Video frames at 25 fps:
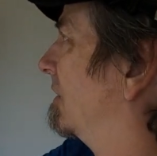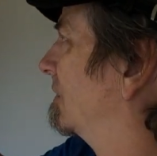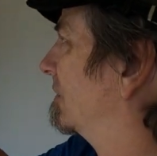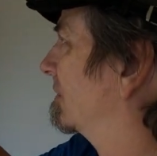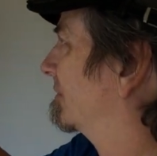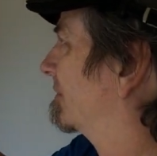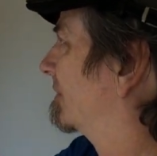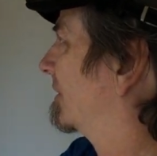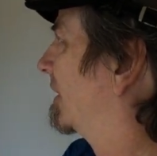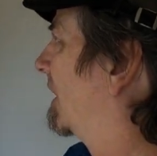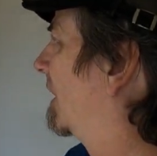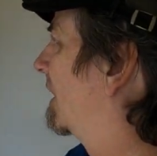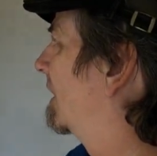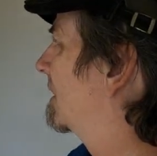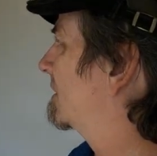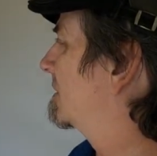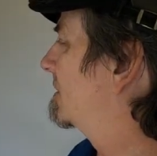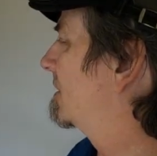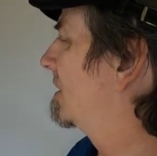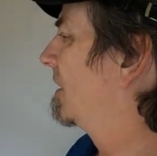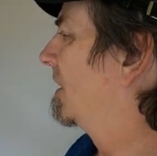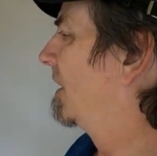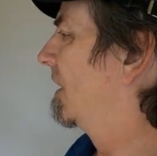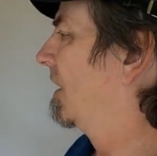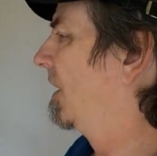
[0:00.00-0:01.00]
we've got
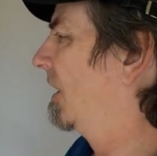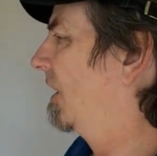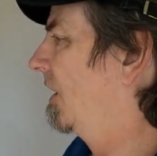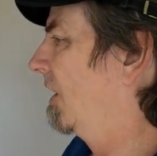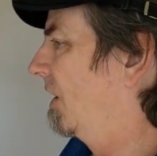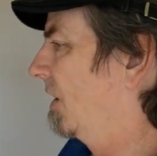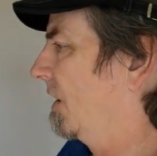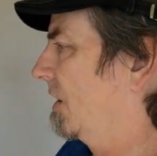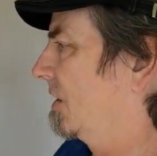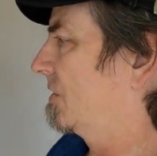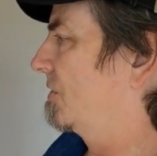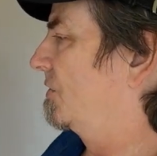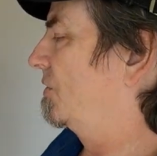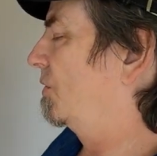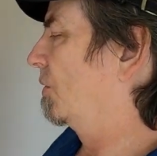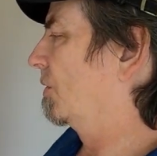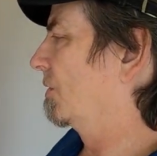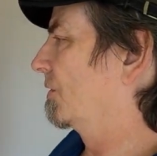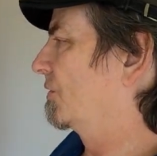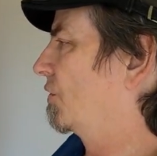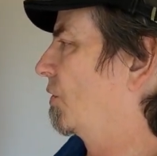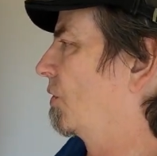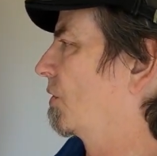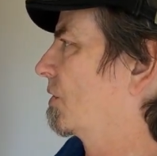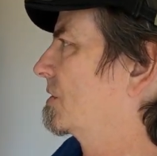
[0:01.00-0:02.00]

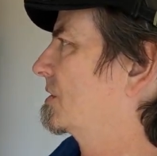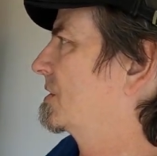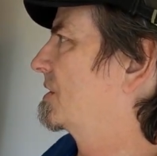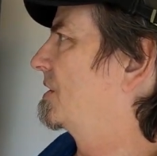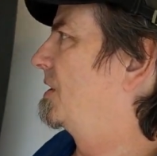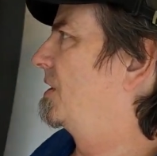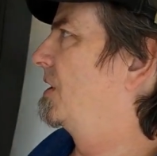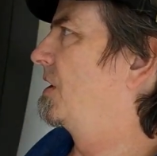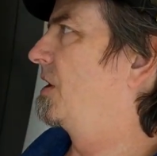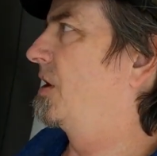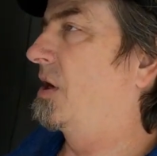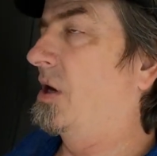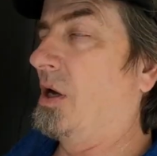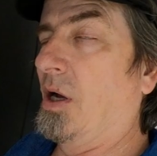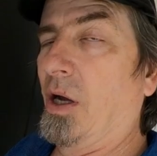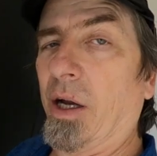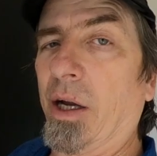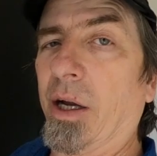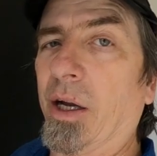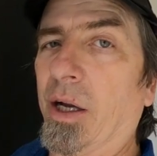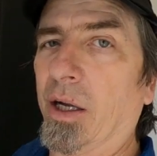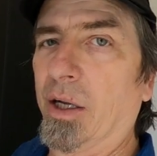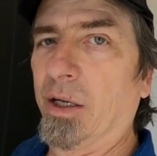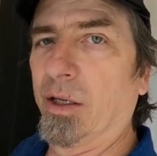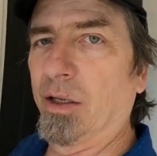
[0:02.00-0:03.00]
dual doors
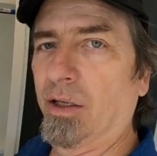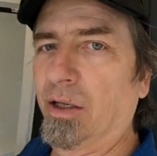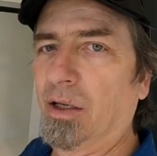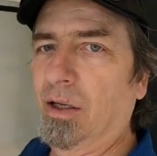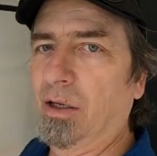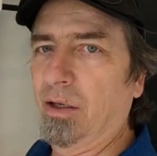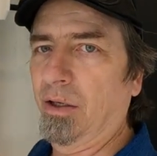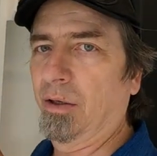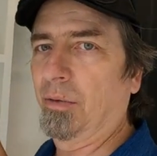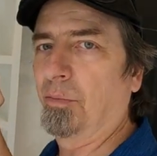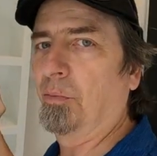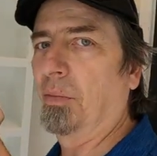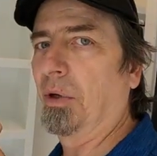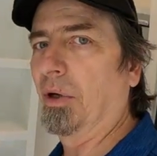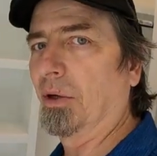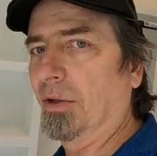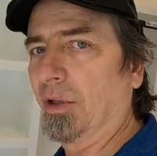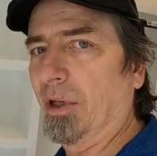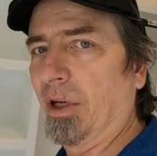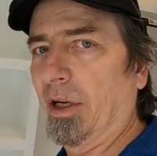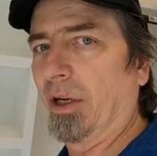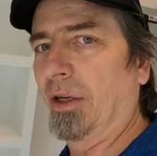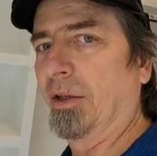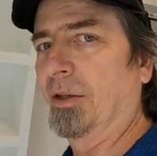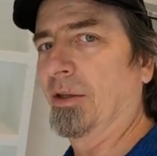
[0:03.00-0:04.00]
and
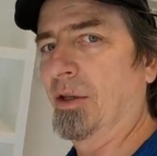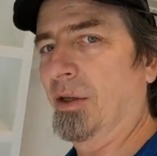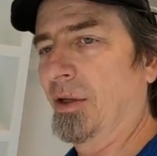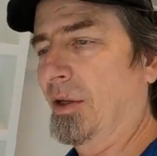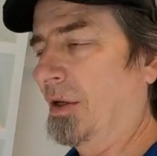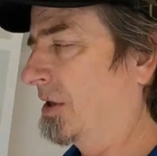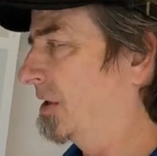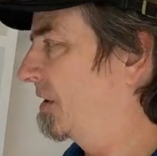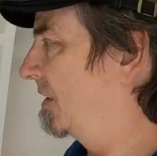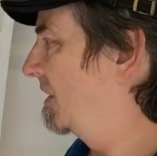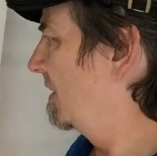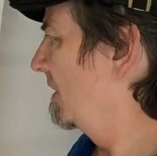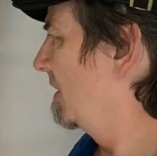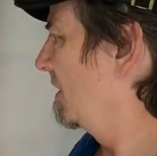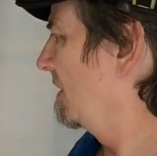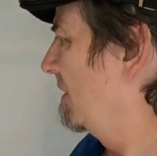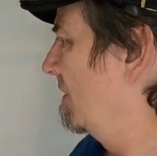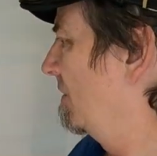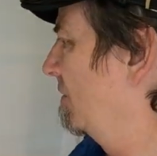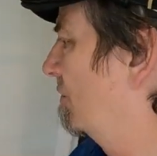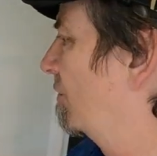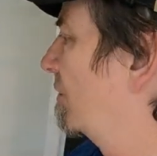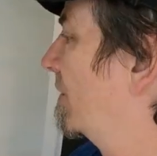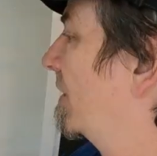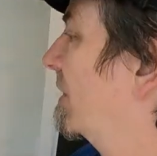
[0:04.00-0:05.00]
built-ins
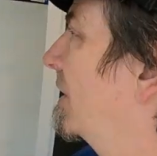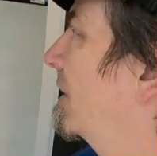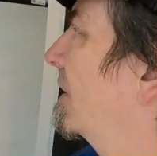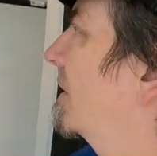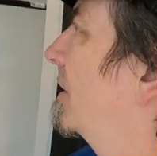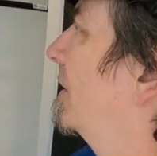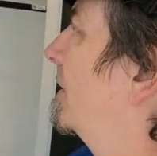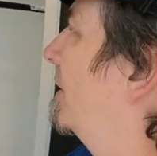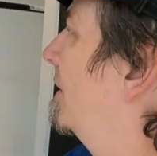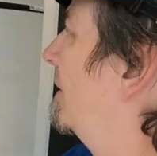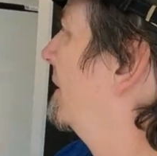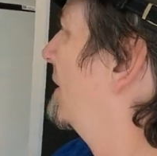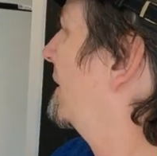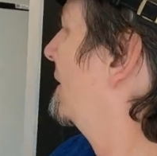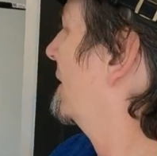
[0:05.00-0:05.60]
with